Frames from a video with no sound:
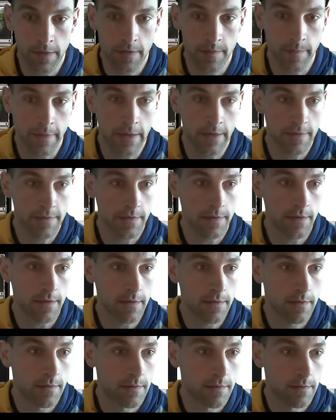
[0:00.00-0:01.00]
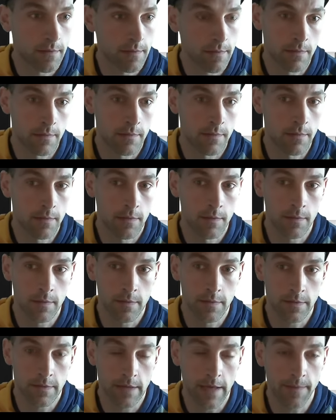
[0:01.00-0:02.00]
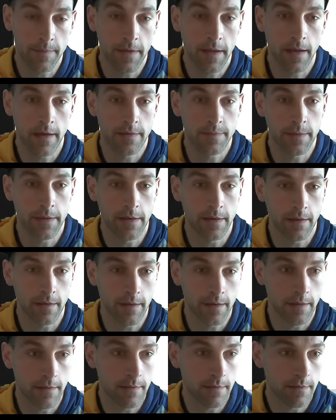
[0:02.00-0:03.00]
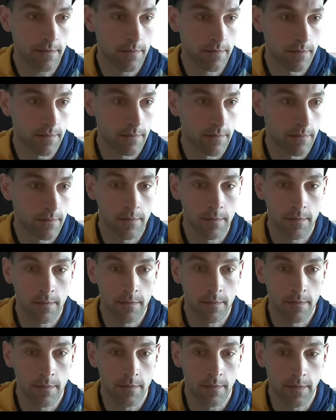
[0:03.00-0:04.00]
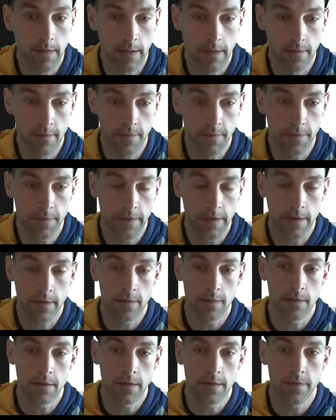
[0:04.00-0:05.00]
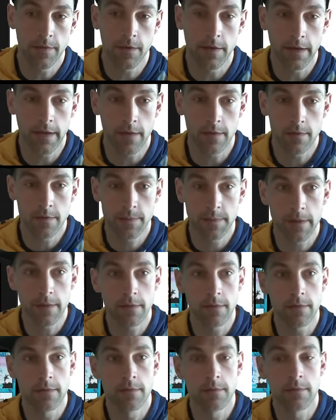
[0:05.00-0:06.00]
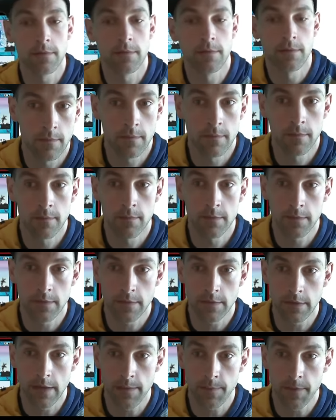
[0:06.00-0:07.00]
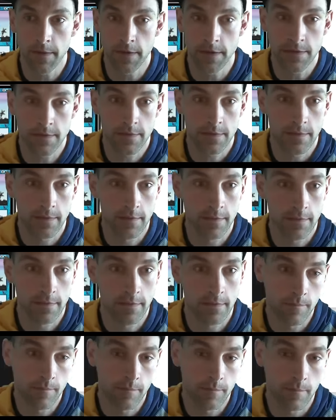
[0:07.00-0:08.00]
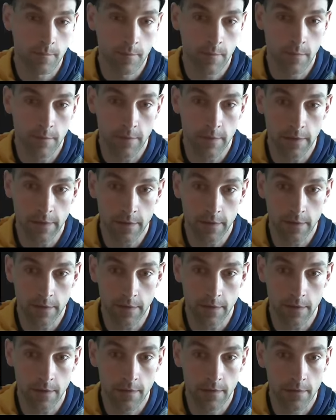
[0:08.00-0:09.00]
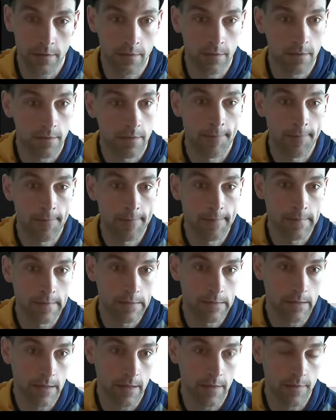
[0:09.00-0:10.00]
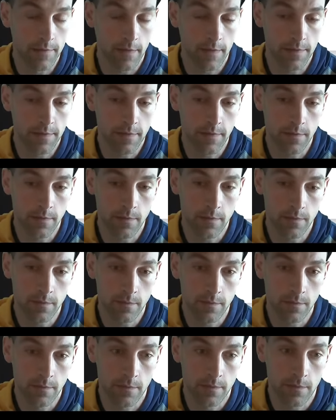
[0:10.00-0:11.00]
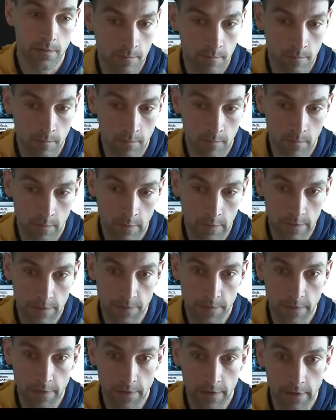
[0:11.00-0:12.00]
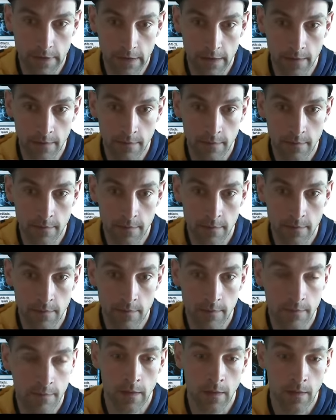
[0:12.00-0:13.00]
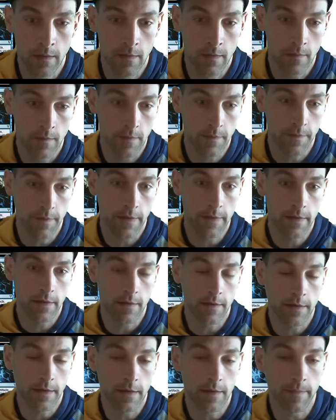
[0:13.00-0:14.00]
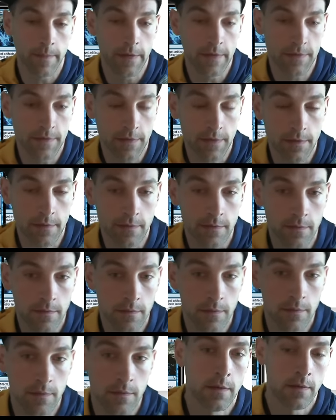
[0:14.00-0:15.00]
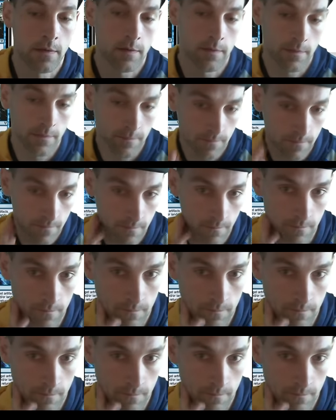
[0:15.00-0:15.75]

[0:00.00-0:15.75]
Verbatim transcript: the Mancer, snap the Axe Guardian, then flicker looking for a counterspell. Snap this. Flicker here. Okay, draw two. Let's flicker again. Find the arcane answer. Hmm.